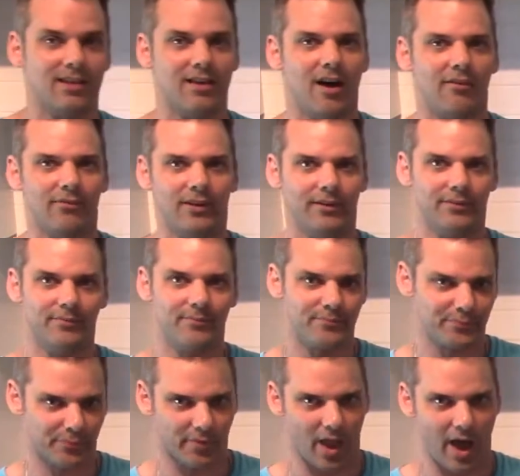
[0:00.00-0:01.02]
the oven.
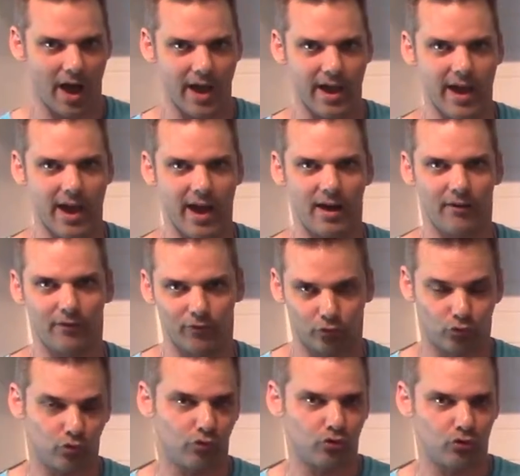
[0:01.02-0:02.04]
I have
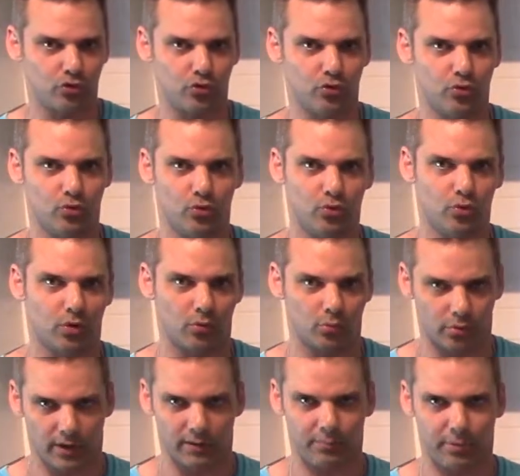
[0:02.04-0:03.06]
2
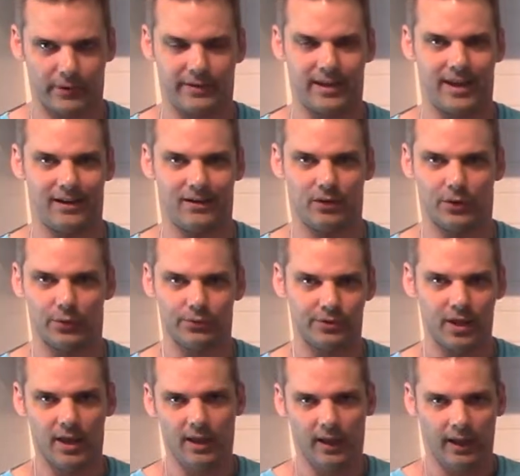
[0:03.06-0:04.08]
red
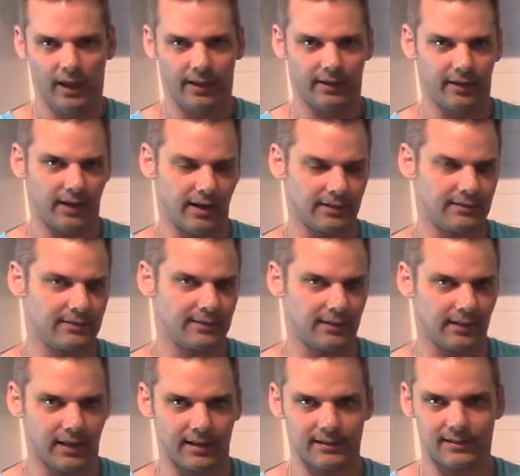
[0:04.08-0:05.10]
potatoes that I
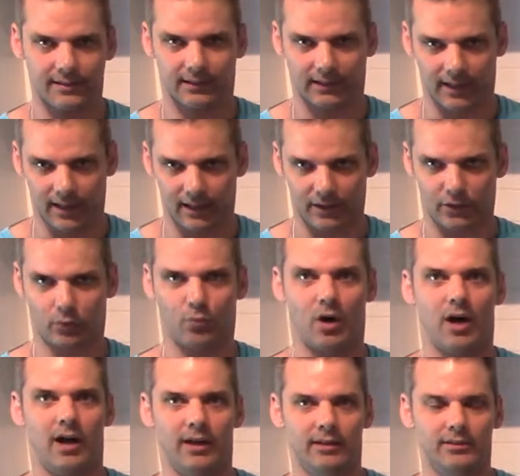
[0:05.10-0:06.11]
sliced
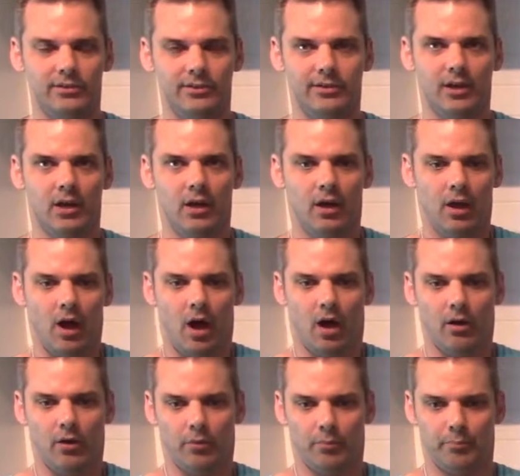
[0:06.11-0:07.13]

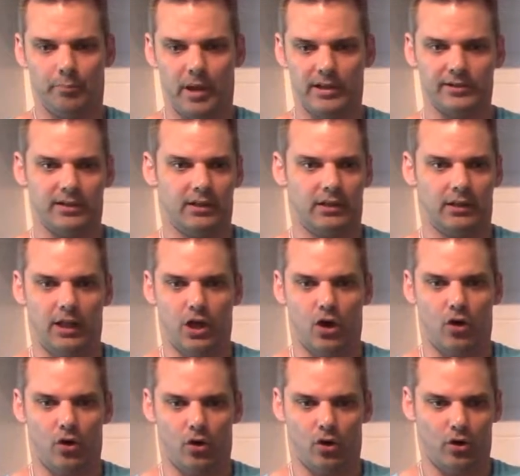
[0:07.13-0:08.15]
lengthwise. Basically,
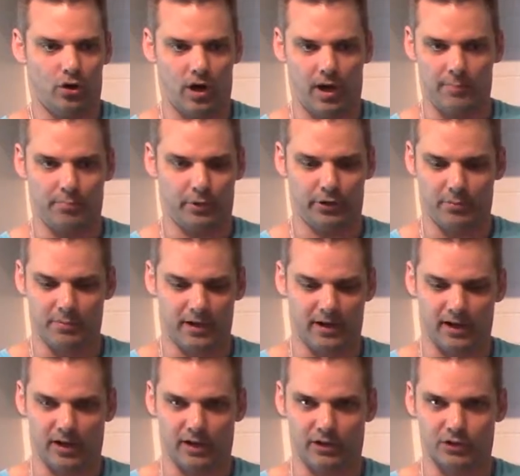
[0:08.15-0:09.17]
I put them in
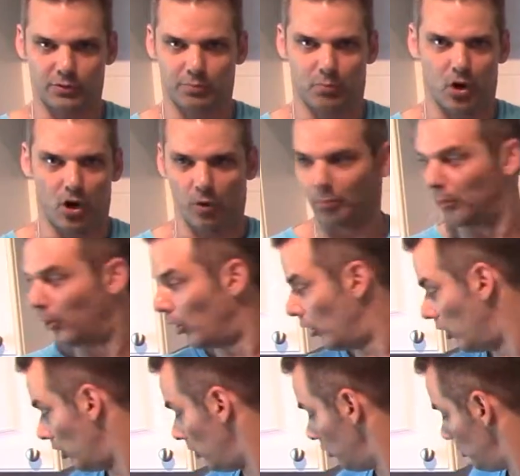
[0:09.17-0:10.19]
a small
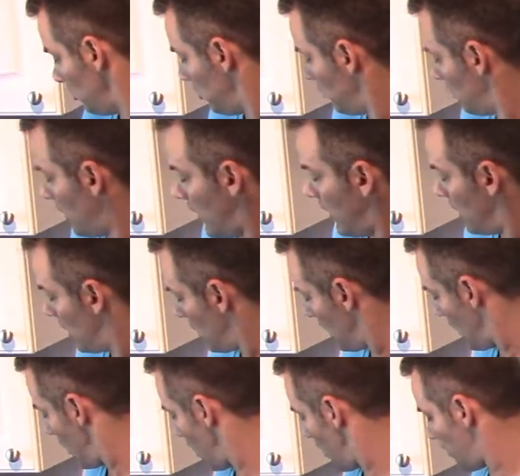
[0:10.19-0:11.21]
bowl, like
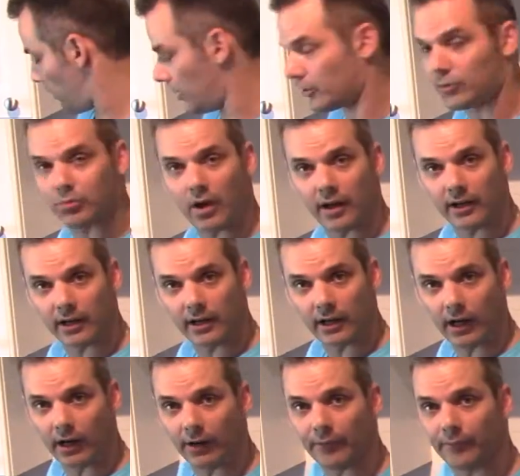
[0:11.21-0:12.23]
this right
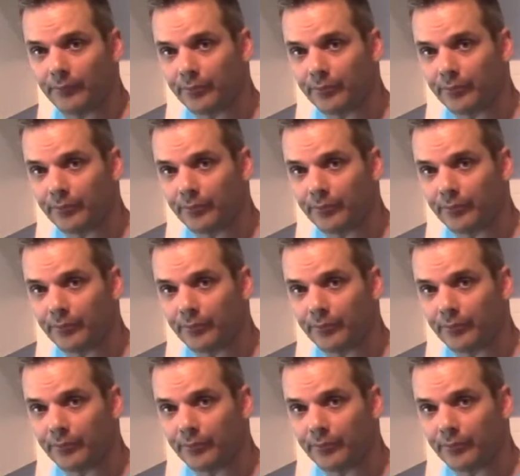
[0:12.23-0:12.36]
here,